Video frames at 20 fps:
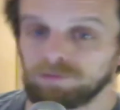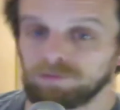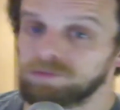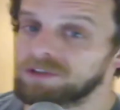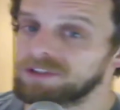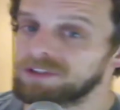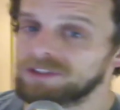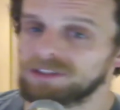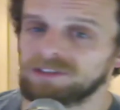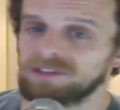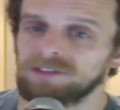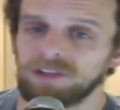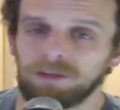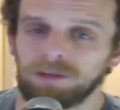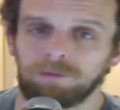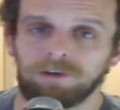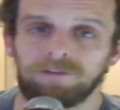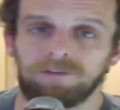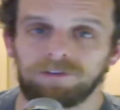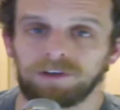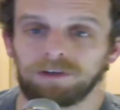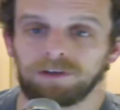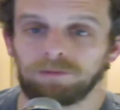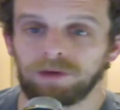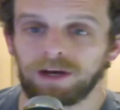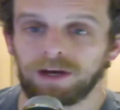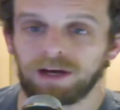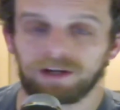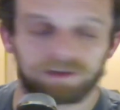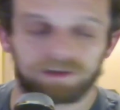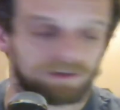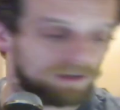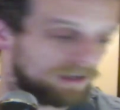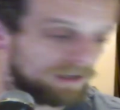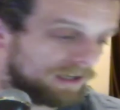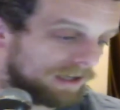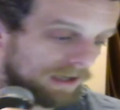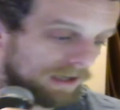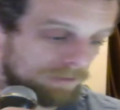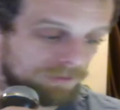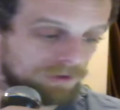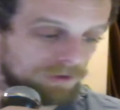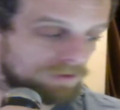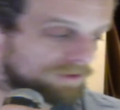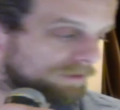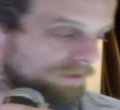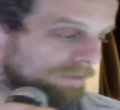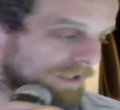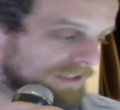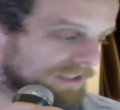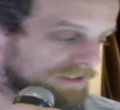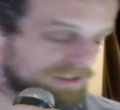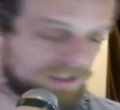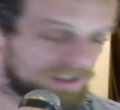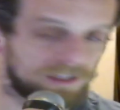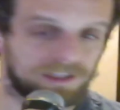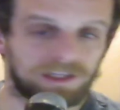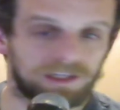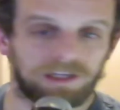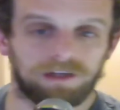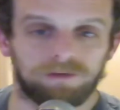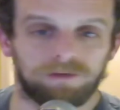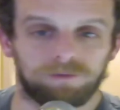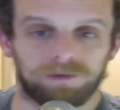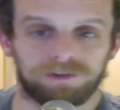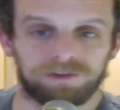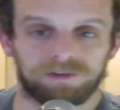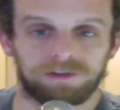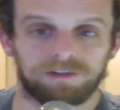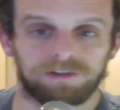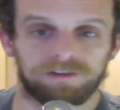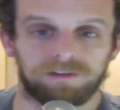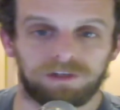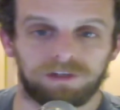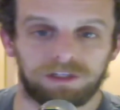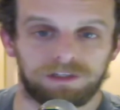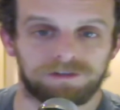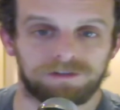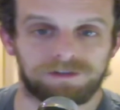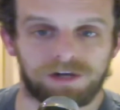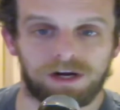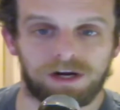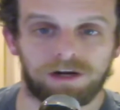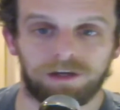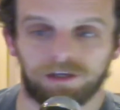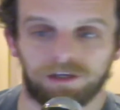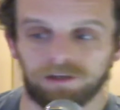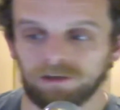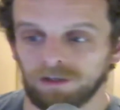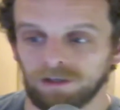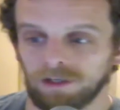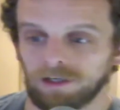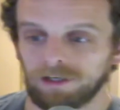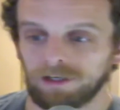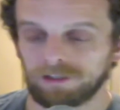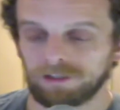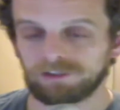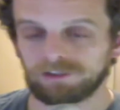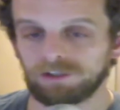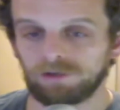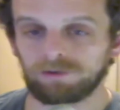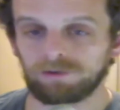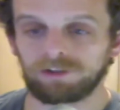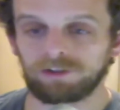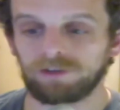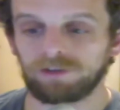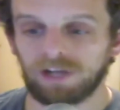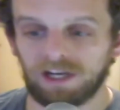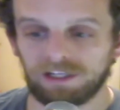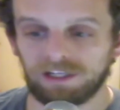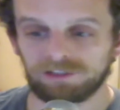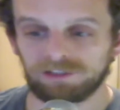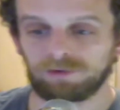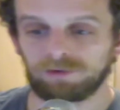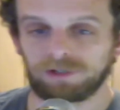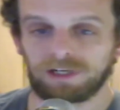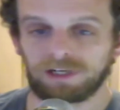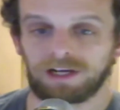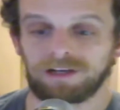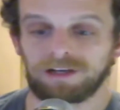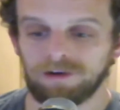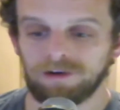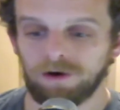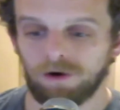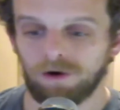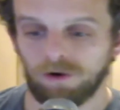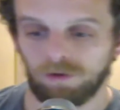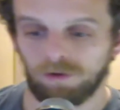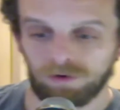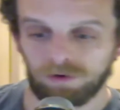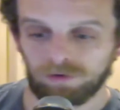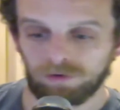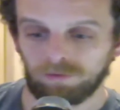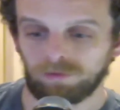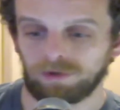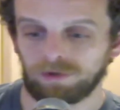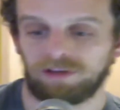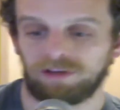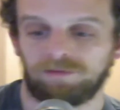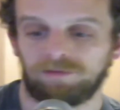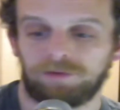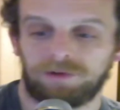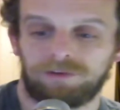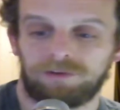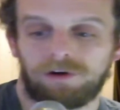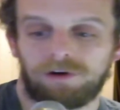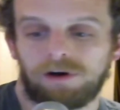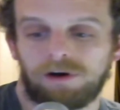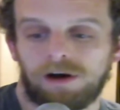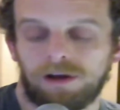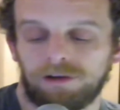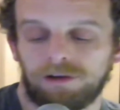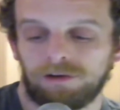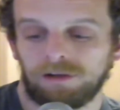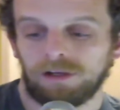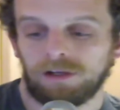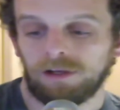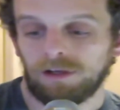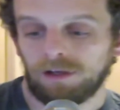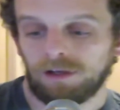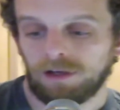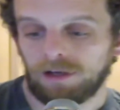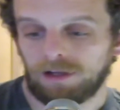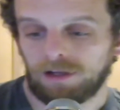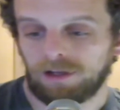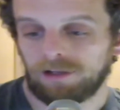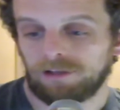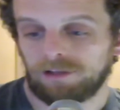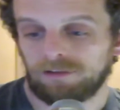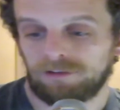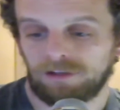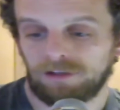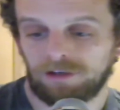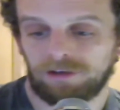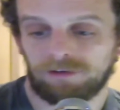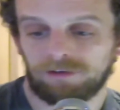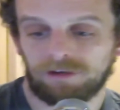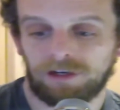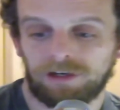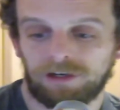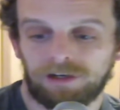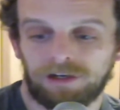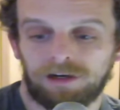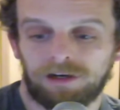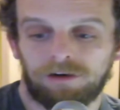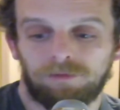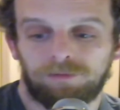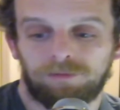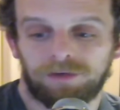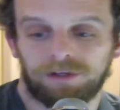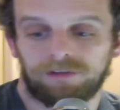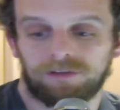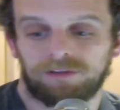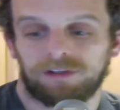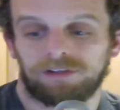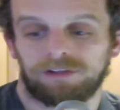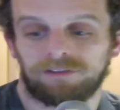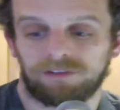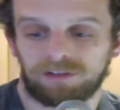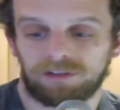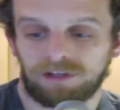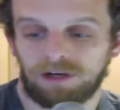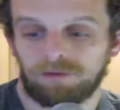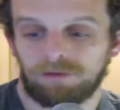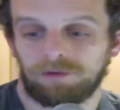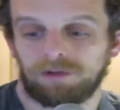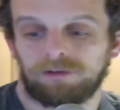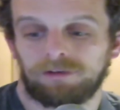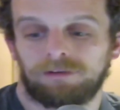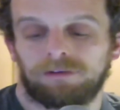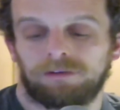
Please send me feedback. I'm doing the best that I can with this geet journey and showing you guys what I know, what I've been taught. And I can tell you right now, big things are coming.